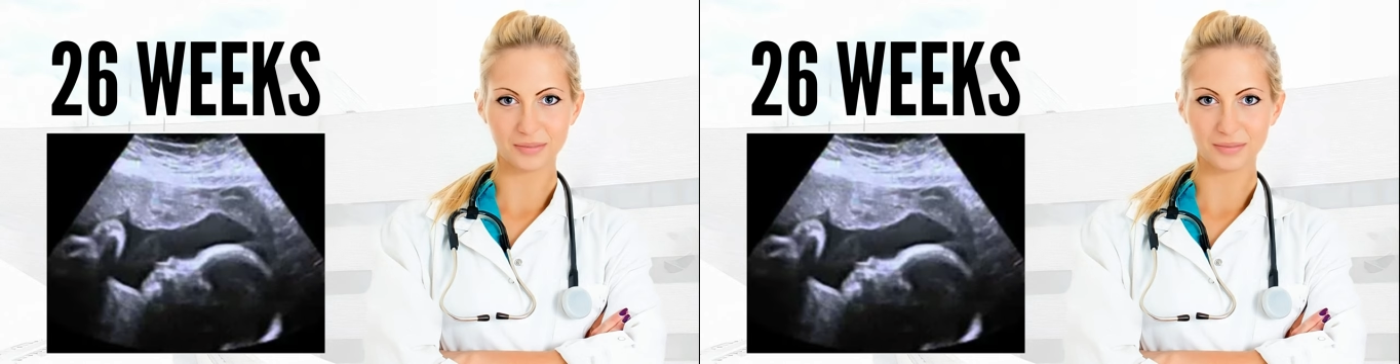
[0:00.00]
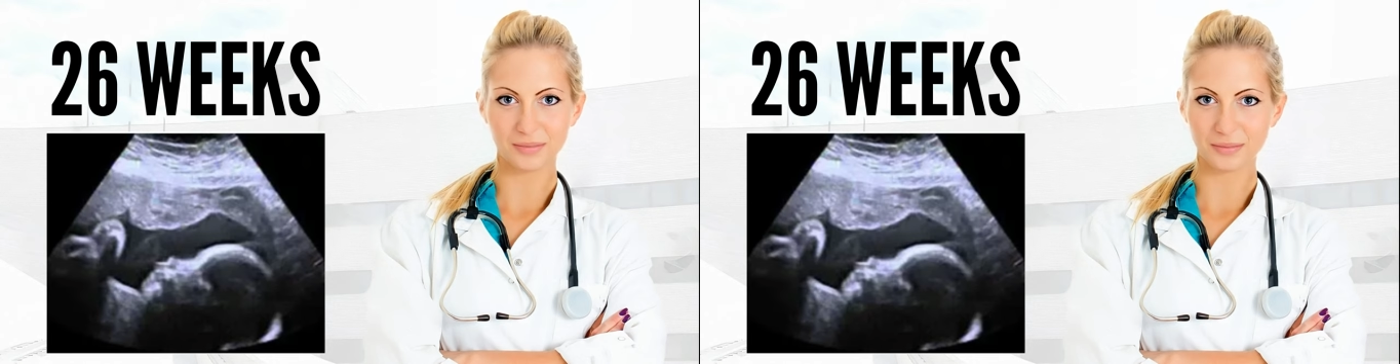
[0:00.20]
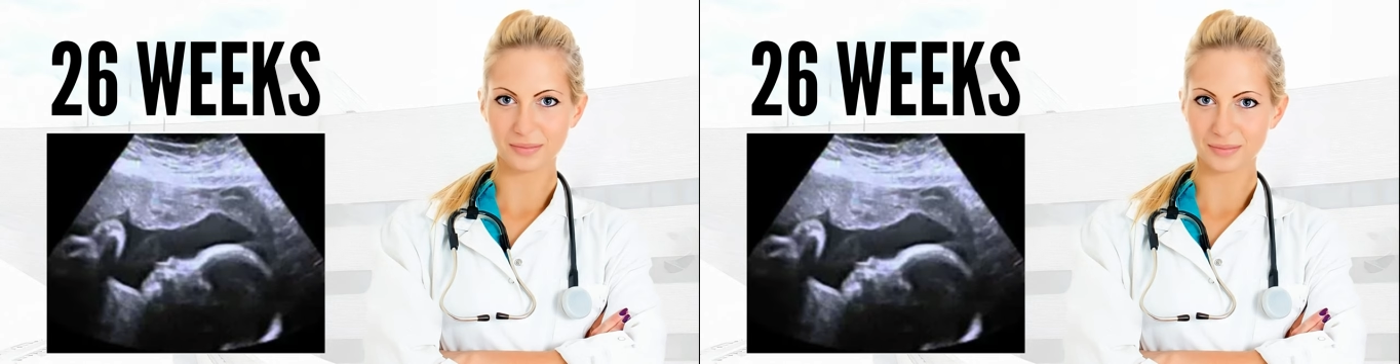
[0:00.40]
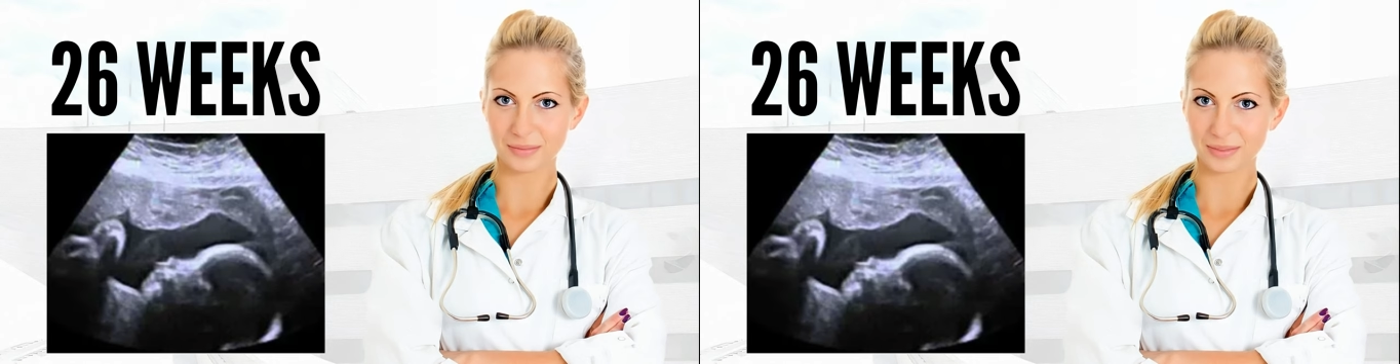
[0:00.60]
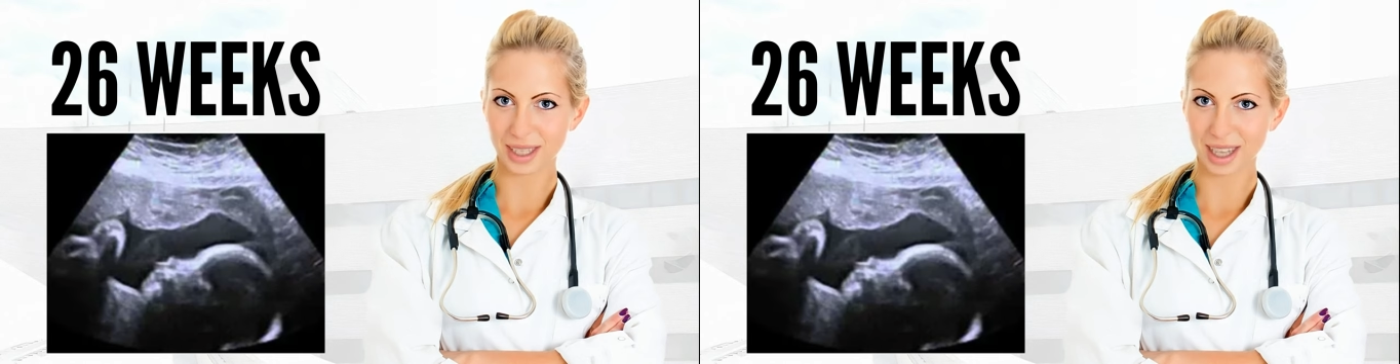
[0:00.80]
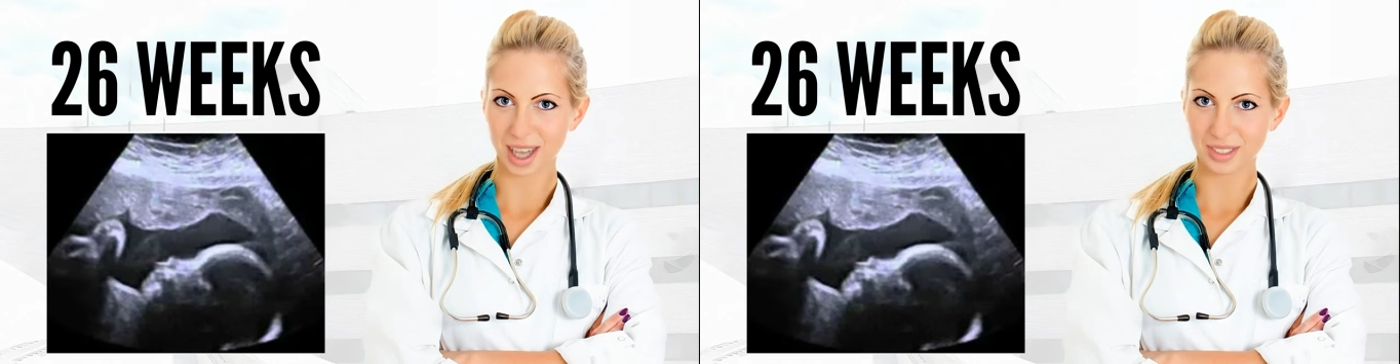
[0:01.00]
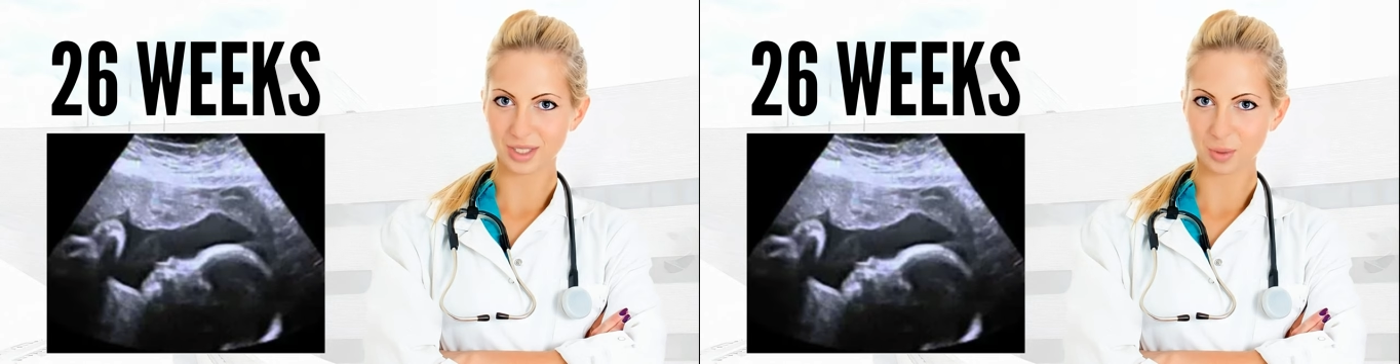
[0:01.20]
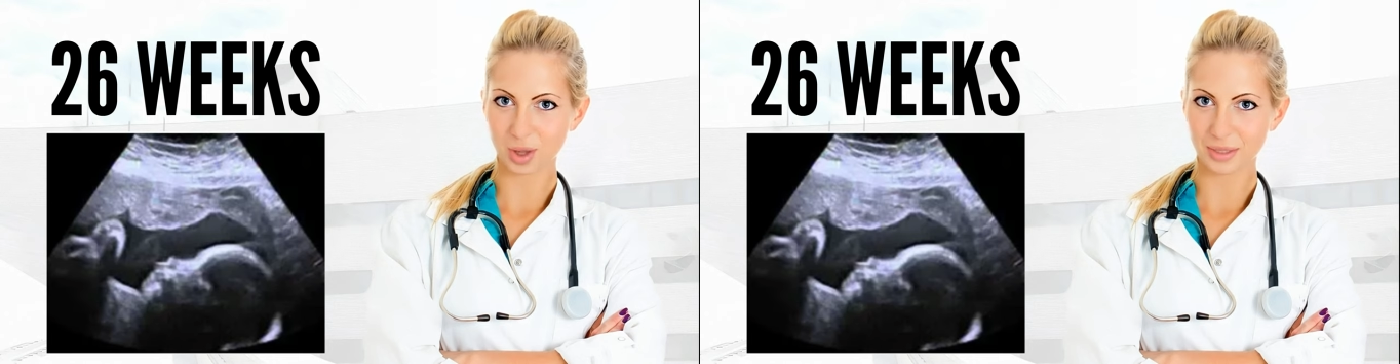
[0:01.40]
Covering electrical
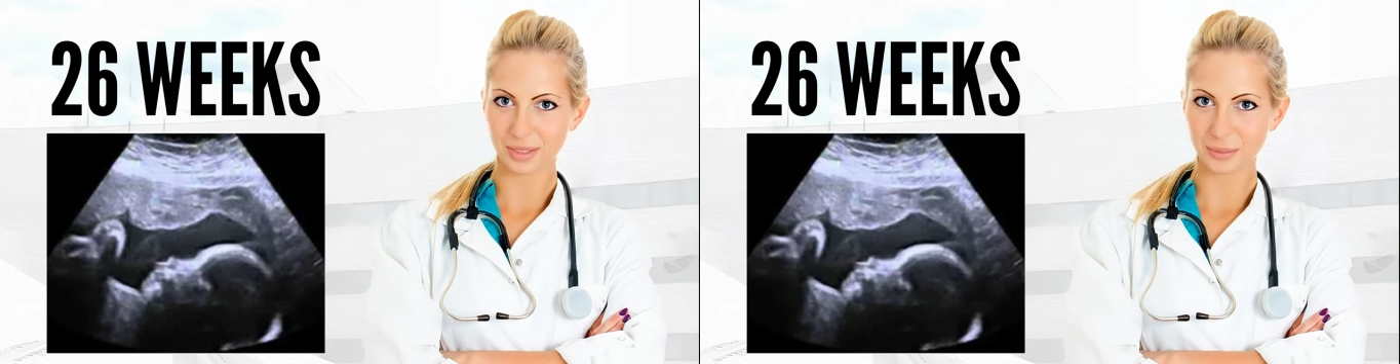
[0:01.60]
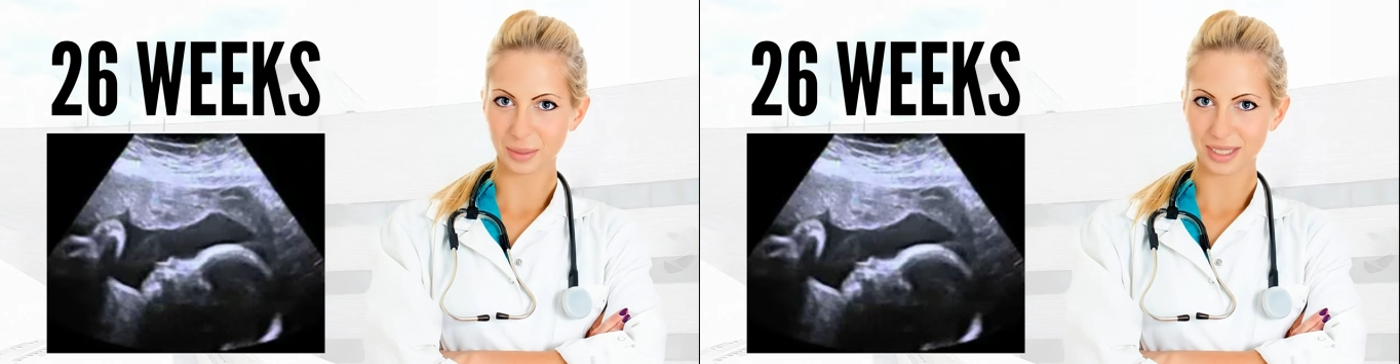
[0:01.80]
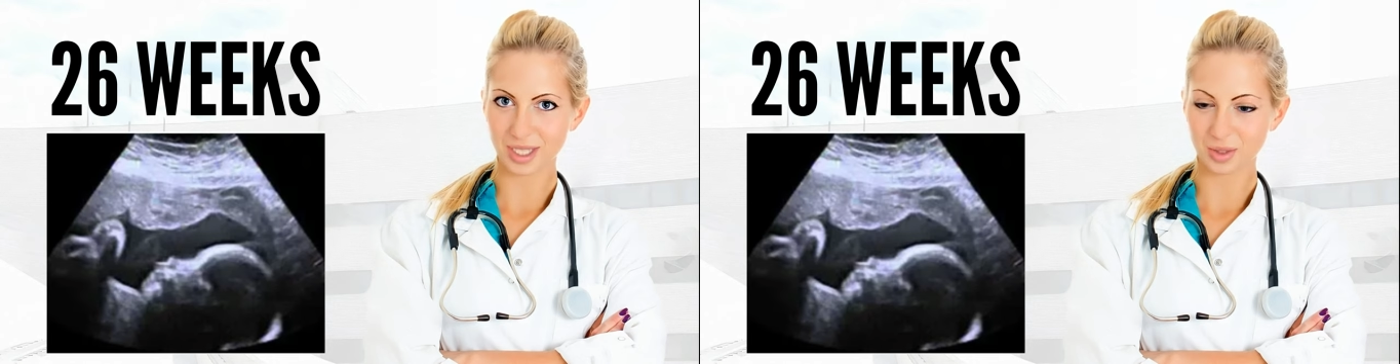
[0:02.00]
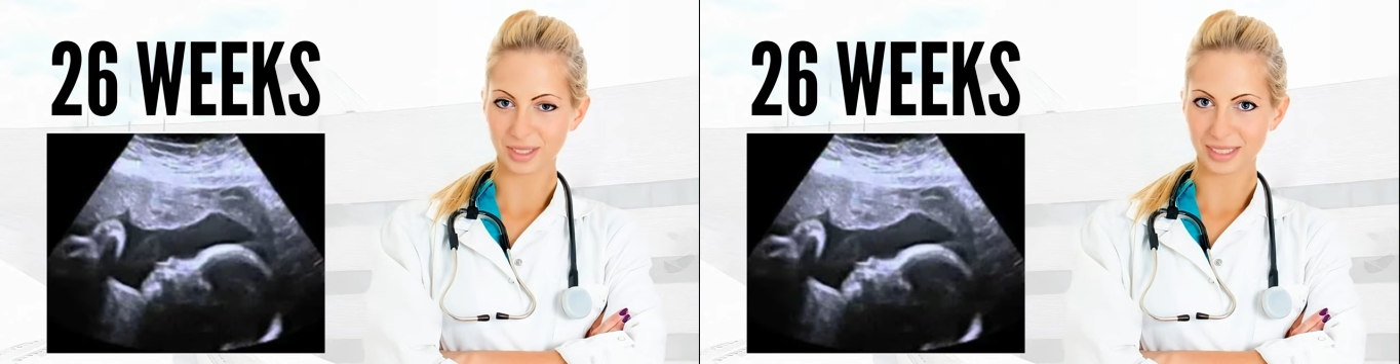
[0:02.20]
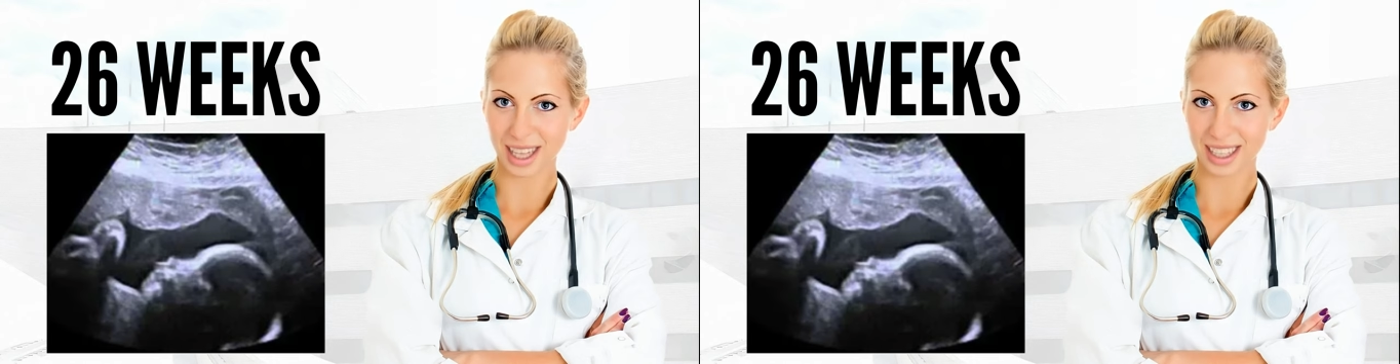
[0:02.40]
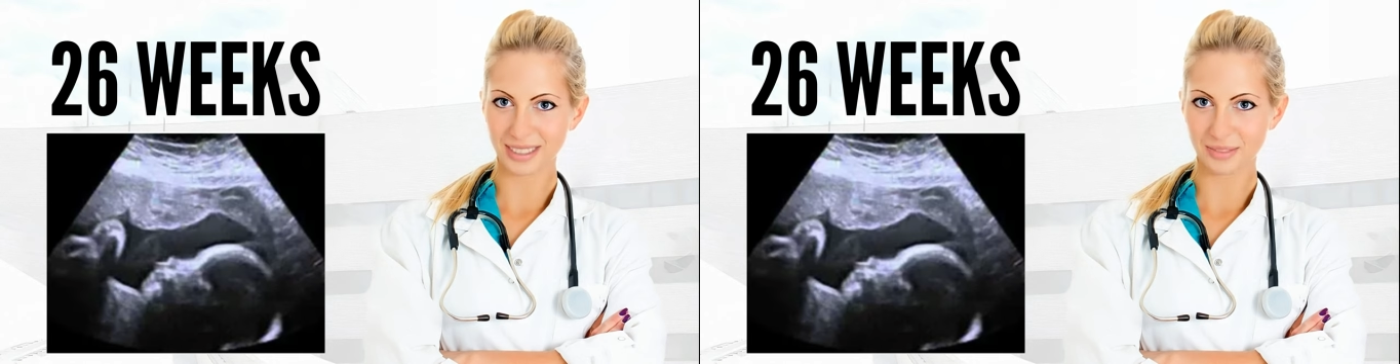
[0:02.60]
outlets, removing choking